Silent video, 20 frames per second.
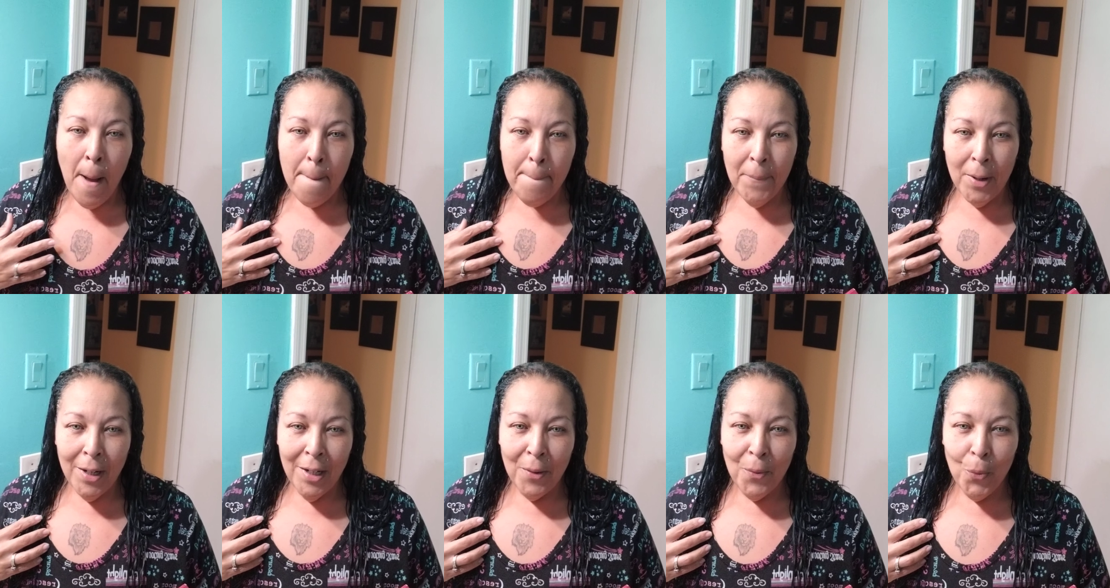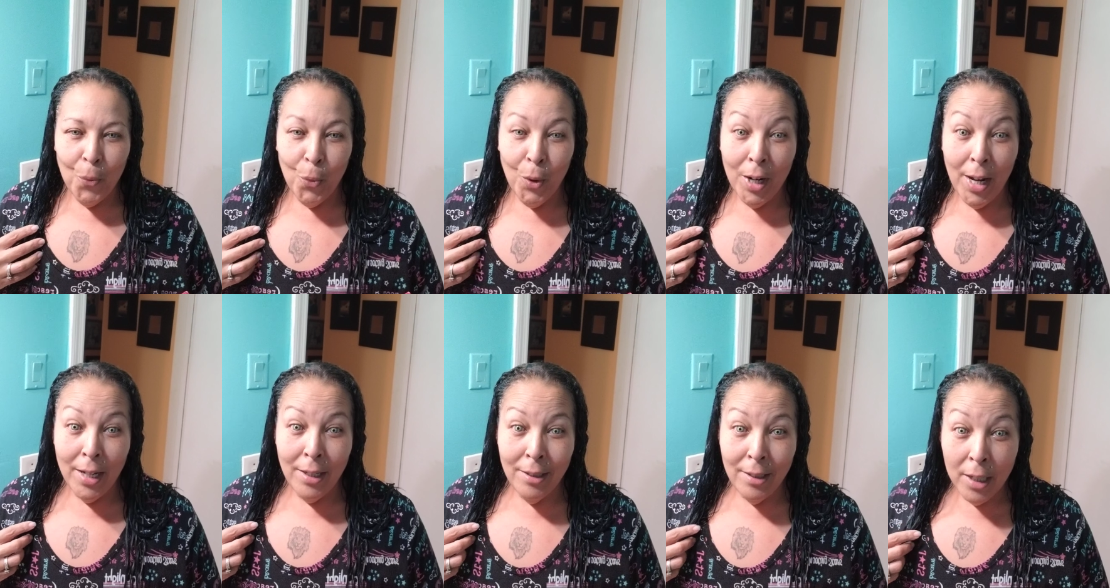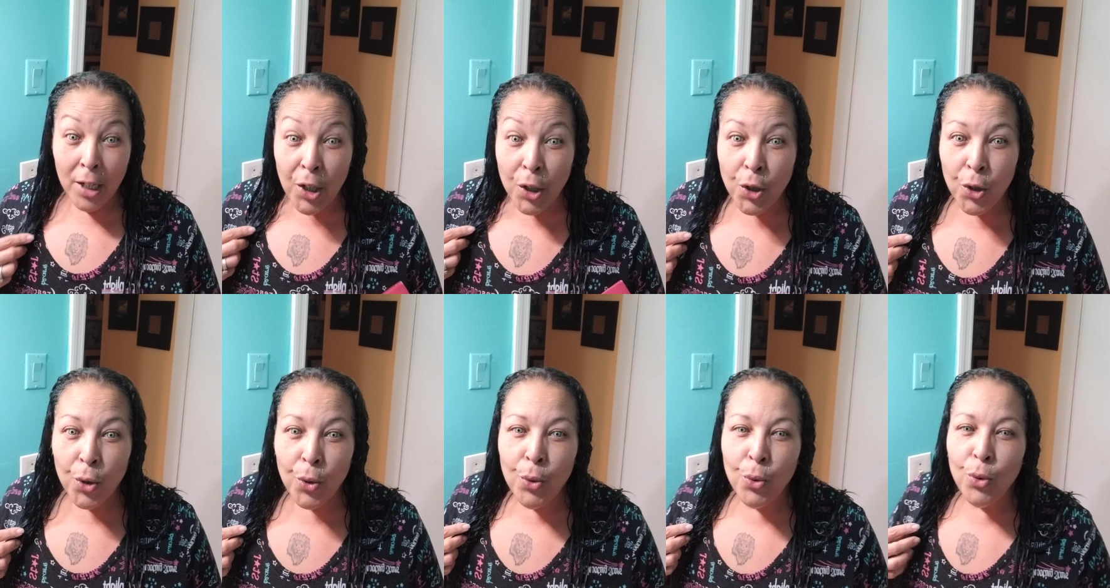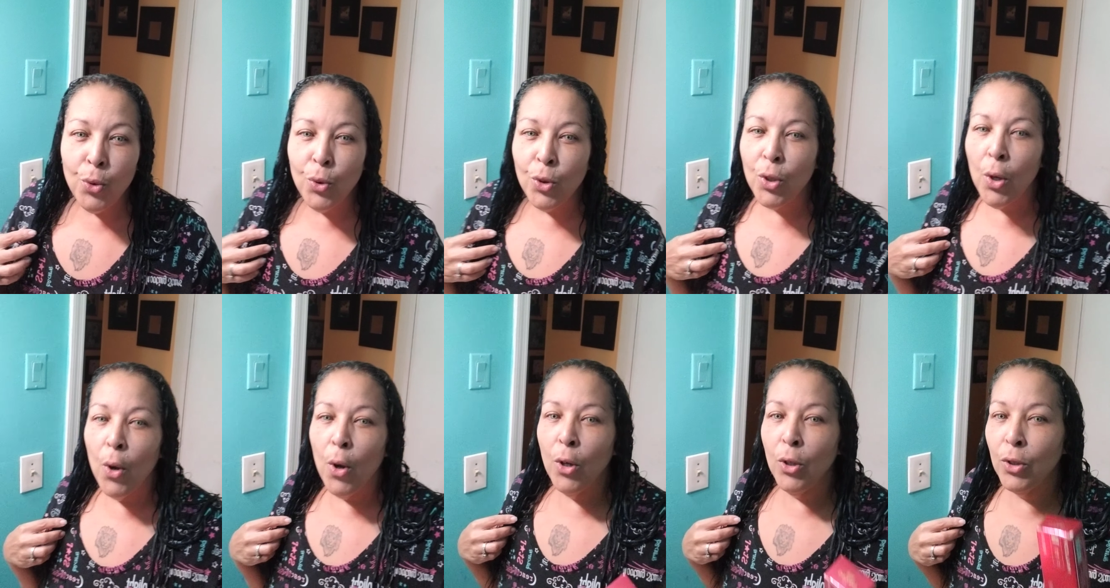But what I did
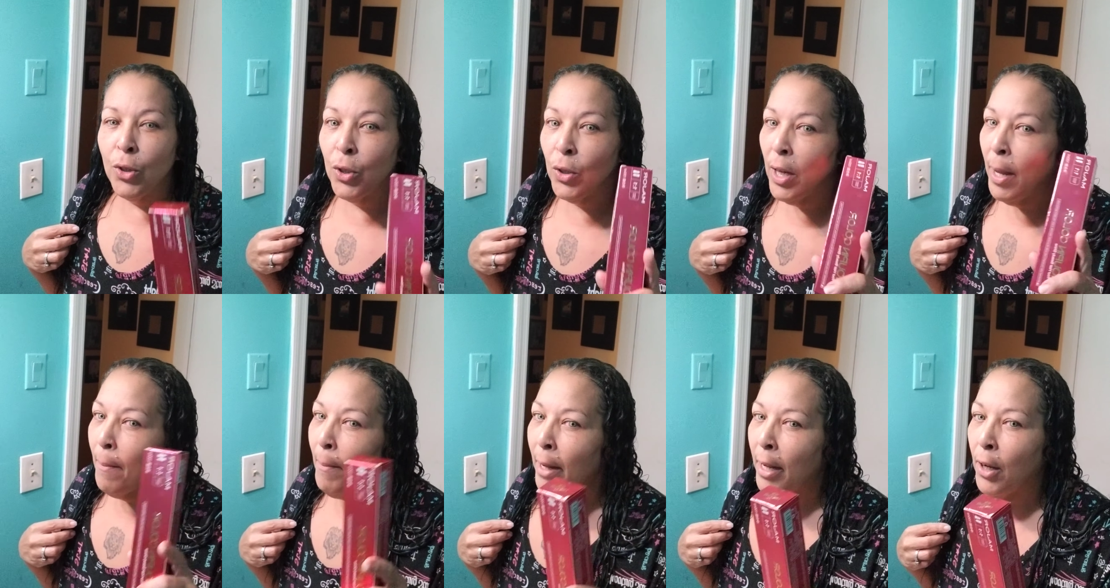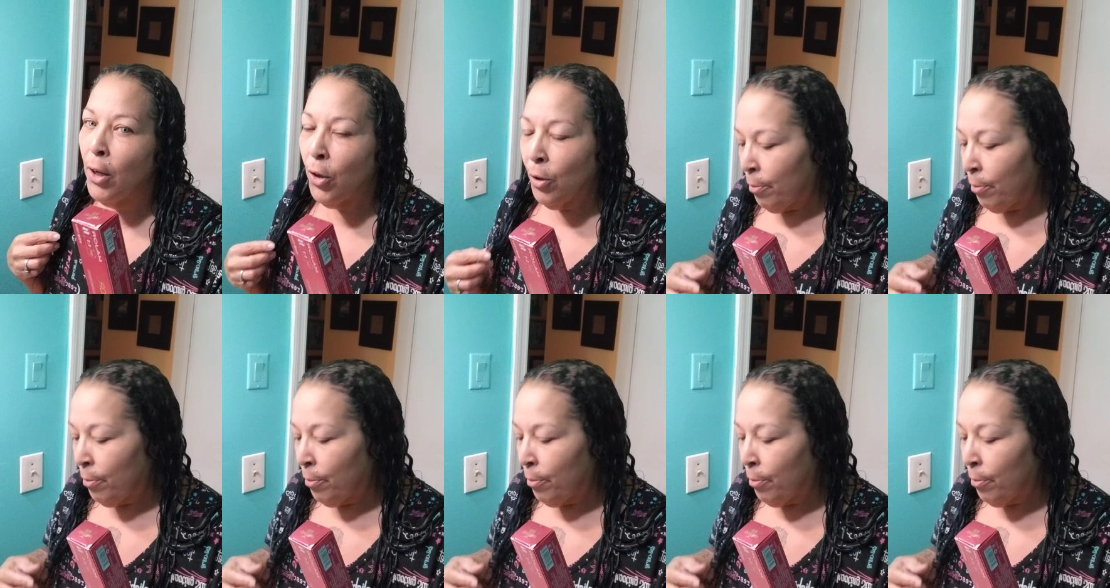use to get my hair